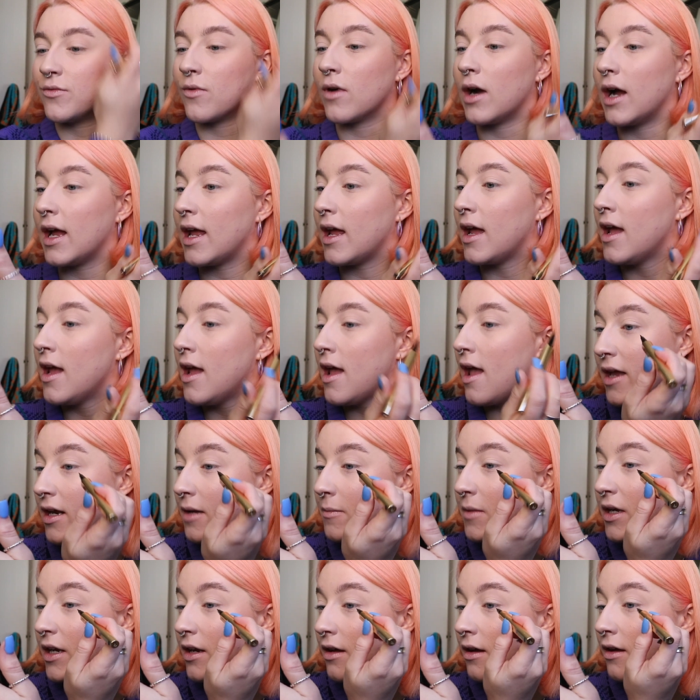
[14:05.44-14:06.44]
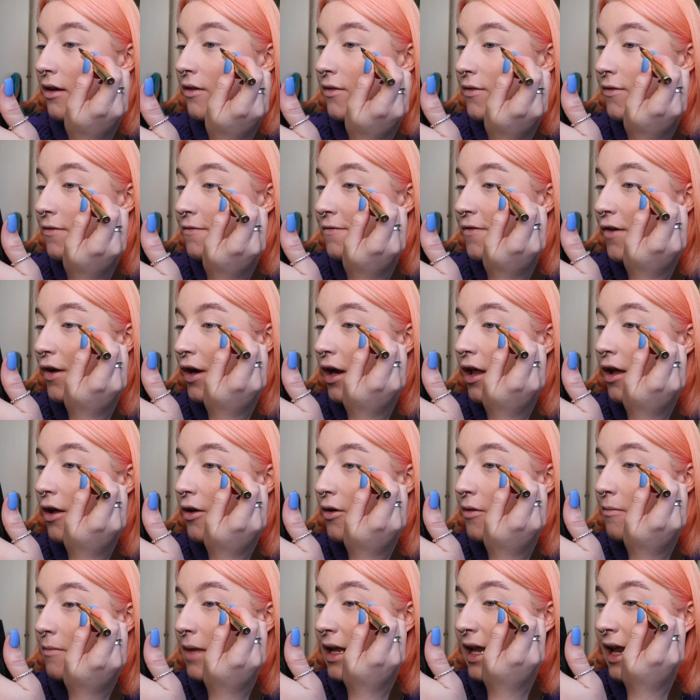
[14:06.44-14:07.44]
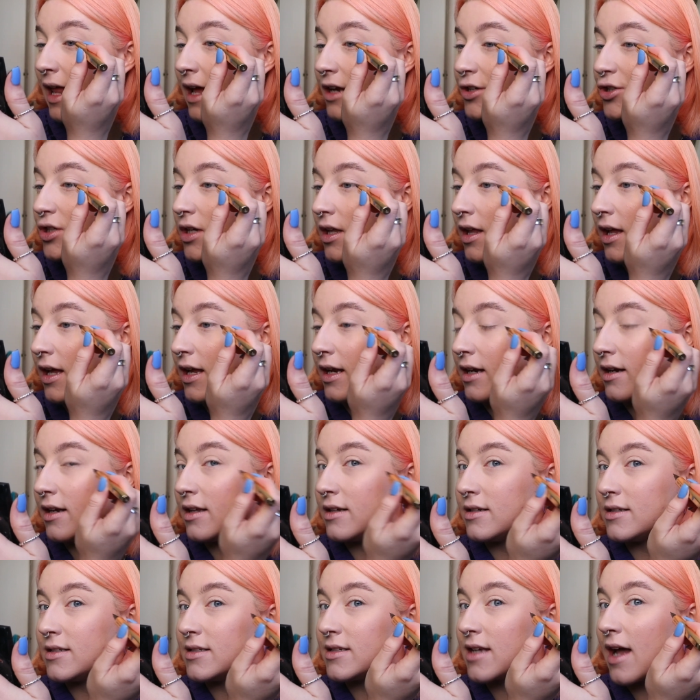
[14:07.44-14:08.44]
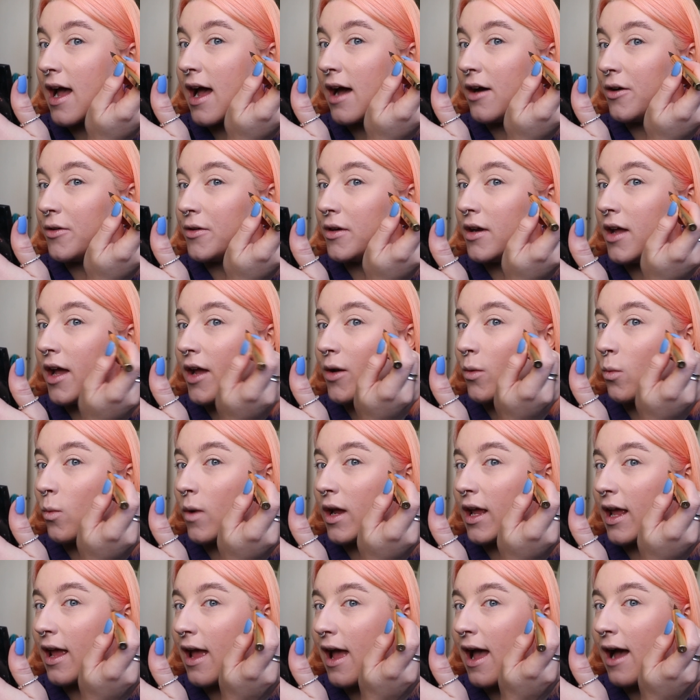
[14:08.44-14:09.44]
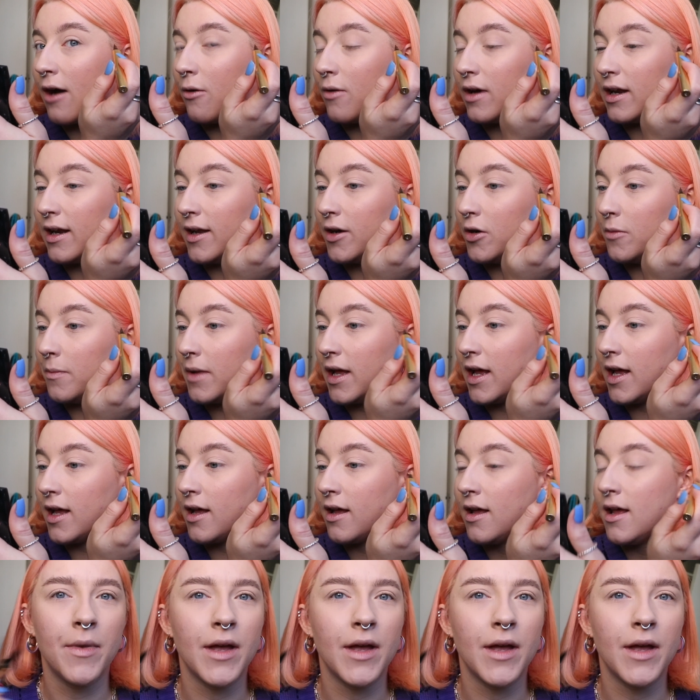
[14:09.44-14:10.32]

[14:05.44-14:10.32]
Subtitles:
right, and I'm going to follow my lash line down and wing it out a little bit.